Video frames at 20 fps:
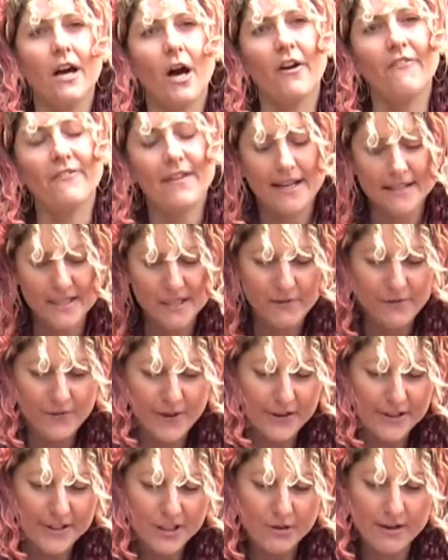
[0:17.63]
I found him
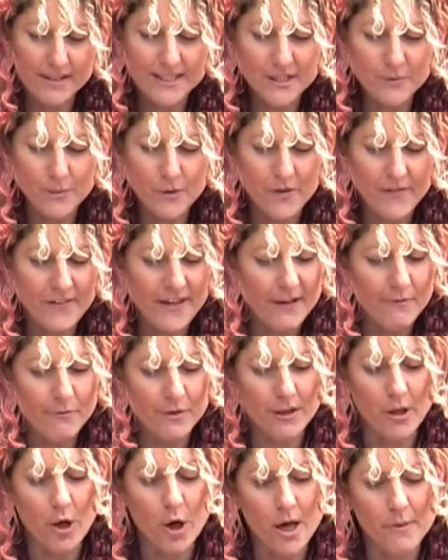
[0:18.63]
very trustworthy,
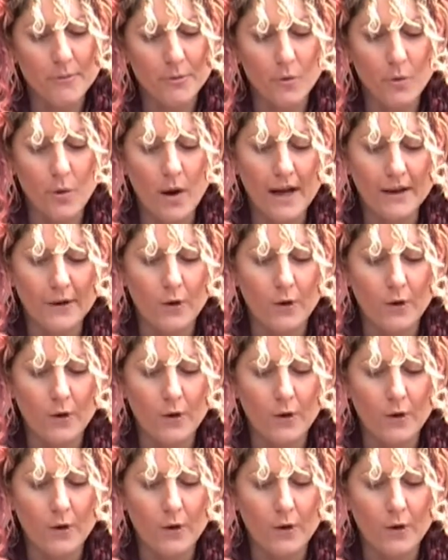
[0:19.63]
reliable,